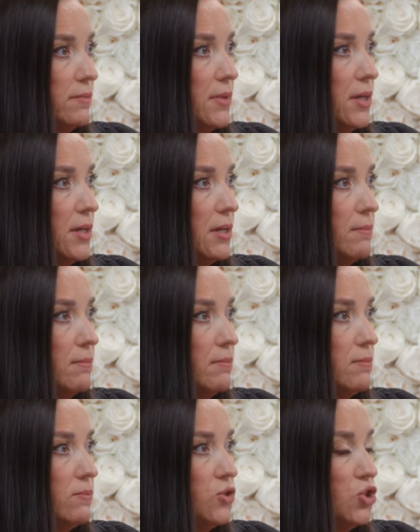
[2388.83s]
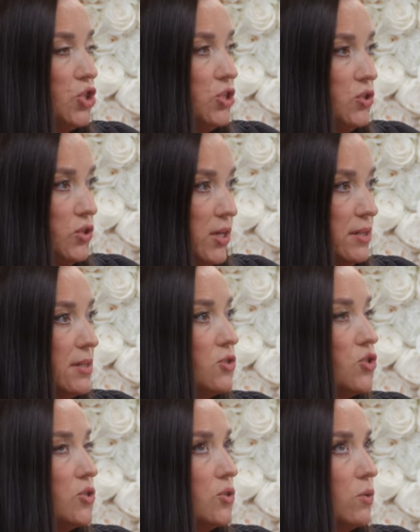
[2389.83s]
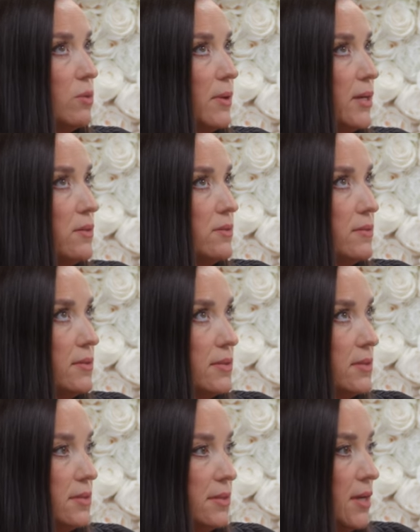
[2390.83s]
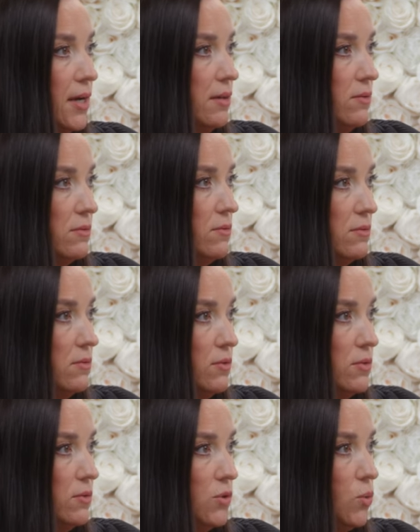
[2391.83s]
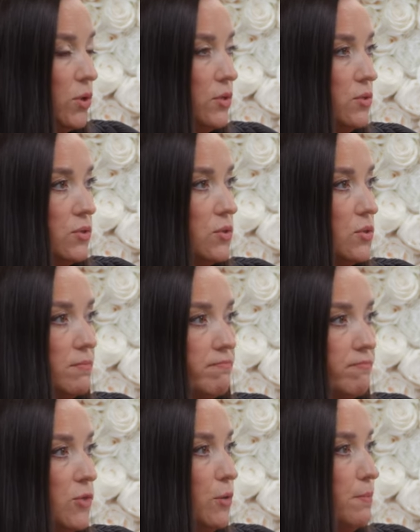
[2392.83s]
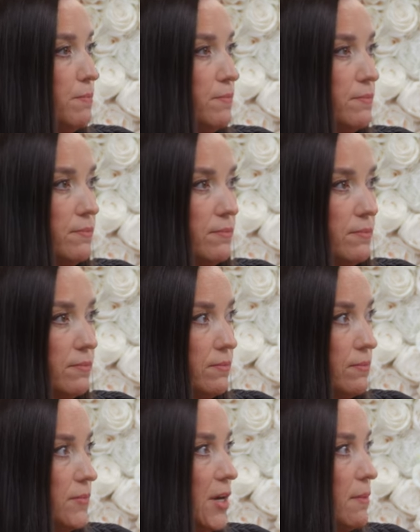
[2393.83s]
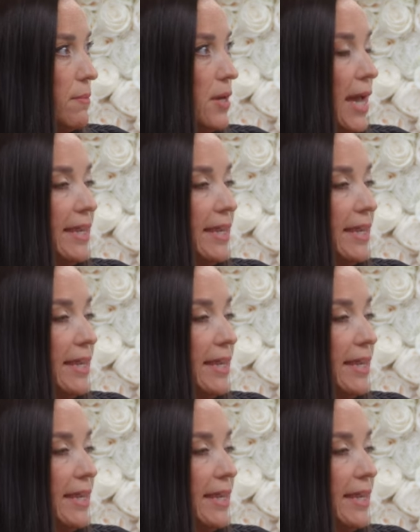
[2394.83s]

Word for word: Um, the husband? Yes. And mm-hmm. she's told him I'm not Yours. It's not your baby, nope. and I'm giving the baby up for adoption. Yep.